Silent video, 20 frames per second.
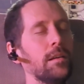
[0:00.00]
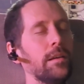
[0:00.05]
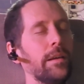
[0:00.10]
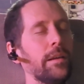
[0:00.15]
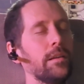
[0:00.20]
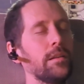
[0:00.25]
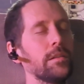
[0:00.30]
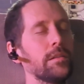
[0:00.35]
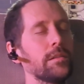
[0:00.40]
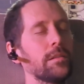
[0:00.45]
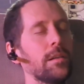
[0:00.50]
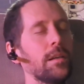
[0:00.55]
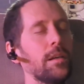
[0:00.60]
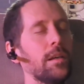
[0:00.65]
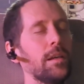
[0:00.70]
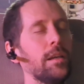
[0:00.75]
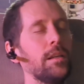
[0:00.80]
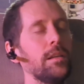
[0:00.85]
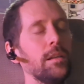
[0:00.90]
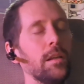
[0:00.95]
and just
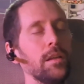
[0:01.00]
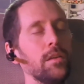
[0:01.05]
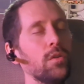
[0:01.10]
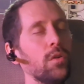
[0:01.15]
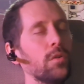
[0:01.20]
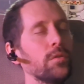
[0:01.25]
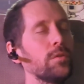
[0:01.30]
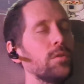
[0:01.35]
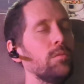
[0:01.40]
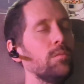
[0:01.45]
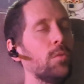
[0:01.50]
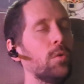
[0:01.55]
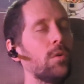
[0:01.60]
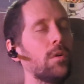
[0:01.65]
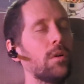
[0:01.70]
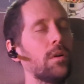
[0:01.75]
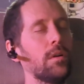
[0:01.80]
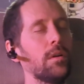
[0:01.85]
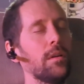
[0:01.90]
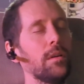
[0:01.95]
eat and don't do
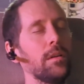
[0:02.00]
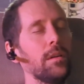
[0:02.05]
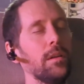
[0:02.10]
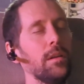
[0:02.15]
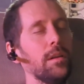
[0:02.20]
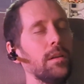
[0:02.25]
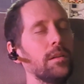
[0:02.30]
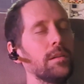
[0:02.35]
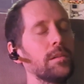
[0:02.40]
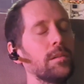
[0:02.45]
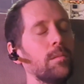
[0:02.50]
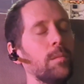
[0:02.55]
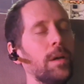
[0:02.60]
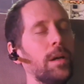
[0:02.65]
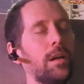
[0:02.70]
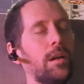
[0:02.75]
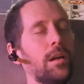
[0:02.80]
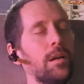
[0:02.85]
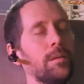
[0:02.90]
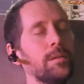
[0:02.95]
more. It doesn't
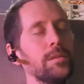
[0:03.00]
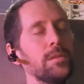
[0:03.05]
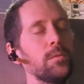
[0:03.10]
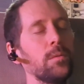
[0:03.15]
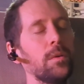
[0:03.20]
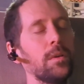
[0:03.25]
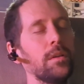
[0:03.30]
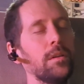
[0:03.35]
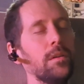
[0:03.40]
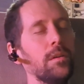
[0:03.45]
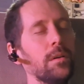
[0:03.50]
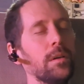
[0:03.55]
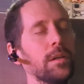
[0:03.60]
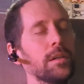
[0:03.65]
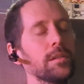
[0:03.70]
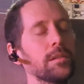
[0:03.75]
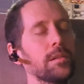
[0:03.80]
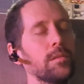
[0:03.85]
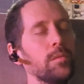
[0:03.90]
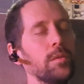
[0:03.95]
matter how much you want to do it,
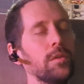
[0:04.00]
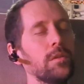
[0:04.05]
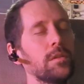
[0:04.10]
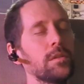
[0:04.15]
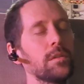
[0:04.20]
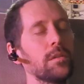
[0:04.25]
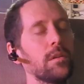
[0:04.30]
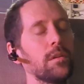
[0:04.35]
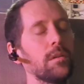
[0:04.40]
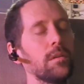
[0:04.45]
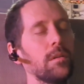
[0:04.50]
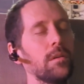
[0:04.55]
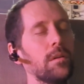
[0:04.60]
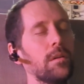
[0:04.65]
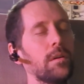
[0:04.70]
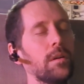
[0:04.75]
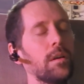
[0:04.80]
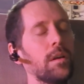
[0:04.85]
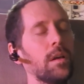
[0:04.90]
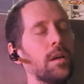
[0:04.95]
because computers
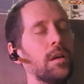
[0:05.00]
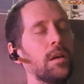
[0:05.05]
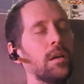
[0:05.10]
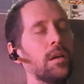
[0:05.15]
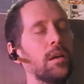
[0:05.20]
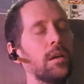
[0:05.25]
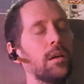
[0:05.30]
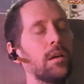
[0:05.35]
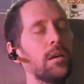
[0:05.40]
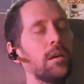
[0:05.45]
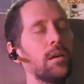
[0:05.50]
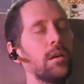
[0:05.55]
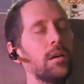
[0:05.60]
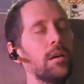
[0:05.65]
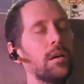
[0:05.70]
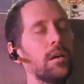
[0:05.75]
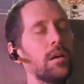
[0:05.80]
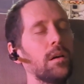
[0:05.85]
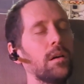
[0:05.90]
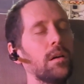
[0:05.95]
are
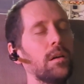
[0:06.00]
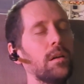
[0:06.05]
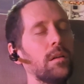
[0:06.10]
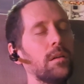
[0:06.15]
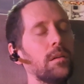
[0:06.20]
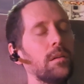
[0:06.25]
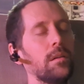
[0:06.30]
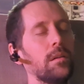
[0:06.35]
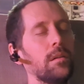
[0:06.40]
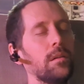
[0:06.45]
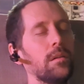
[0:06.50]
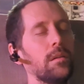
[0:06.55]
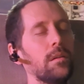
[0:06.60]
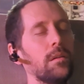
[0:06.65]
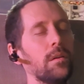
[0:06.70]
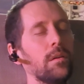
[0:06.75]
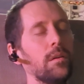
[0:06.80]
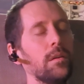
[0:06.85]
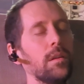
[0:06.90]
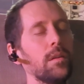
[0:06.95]

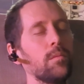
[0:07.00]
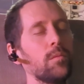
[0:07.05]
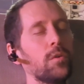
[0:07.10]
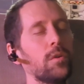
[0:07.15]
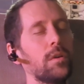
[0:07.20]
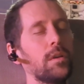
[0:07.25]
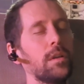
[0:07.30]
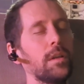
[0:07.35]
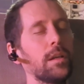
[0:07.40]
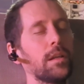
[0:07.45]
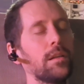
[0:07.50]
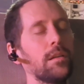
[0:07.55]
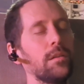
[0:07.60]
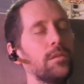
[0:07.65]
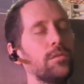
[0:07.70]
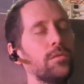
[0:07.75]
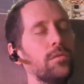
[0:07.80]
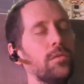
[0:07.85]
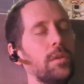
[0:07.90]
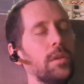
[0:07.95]
the only thing more
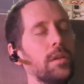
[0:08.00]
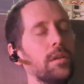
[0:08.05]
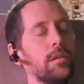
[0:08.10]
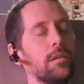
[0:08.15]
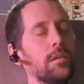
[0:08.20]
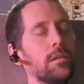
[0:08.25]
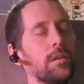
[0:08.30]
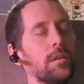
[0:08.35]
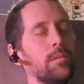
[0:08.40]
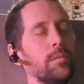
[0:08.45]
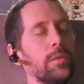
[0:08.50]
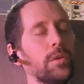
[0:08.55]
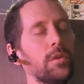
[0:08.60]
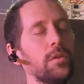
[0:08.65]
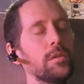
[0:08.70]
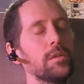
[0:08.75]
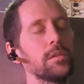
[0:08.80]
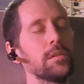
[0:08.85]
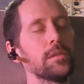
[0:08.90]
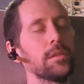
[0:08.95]
addictive than
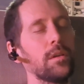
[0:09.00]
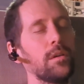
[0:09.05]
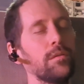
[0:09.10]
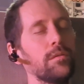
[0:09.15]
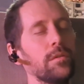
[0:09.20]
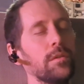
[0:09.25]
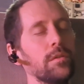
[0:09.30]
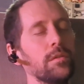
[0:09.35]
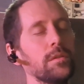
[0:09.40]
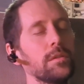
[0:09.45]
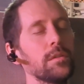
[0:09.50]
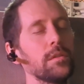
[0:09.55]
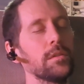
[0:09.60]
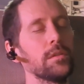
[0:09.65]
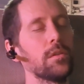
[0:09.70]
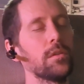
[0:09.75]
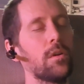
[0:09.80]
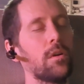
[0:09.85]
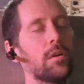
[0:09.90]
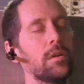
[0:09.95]
computers and cell phones is
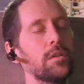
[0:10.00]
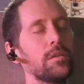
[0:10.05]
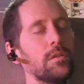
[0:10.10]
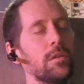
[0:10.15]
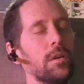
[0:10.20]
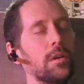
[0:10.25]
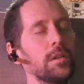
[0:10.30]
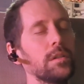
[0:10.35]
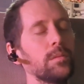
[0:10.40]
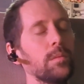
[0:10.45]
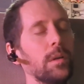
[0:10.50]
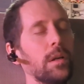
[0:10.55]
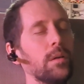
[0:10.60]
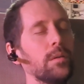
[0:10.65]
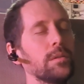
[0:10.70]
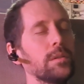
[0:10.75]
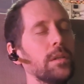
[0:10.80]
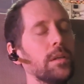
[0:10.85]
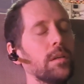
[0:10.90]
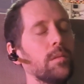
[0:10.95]
hard drugs. But I
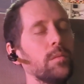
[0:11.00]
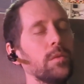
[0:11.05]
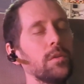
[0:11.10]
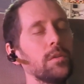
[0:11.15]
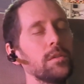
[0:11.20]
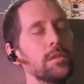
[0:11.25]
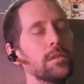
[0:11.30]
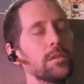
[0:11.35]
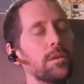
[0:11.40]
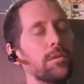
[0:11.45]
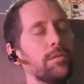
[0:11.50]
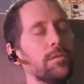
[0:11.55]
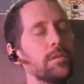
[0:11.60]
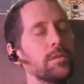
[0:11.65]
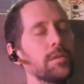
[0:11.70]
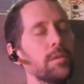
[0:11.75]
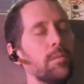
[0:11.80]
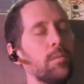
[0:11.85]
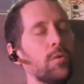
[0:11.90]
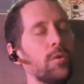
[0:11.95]
would say computers and cell phones
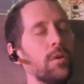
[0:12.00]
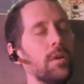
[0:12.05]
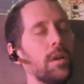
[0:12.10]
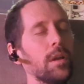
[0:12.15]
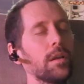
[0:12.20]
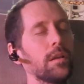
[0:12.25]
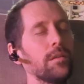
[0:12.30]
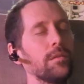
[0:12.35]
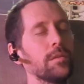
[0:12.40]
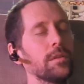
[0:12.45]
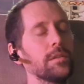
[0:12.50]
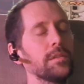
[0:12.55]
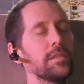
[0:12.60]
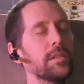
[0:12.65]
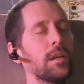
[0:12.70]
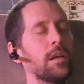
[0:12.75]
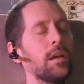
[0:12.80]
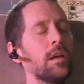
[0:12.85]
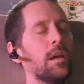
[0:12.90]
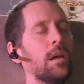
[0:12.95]
are more addictive because
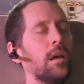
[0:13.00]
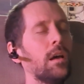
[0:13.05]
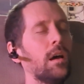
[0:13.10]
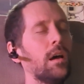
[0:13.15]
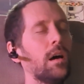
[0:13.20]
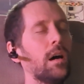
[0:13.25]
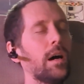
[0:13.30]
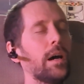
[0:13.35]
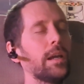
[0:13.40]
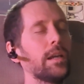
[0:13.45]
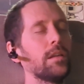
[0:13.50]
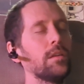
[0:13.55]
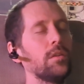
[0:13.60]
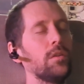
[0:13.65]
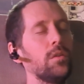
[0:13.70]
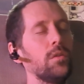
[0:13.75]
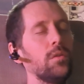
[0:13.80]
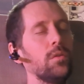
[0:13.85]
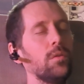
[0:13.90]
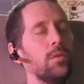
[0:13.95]
I can
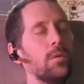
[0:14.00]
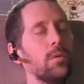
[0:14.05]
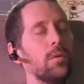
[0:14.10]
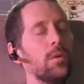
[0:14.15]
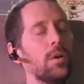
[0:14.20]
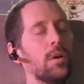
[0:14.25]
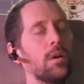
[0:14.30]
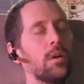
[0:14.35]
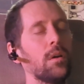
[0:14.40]
do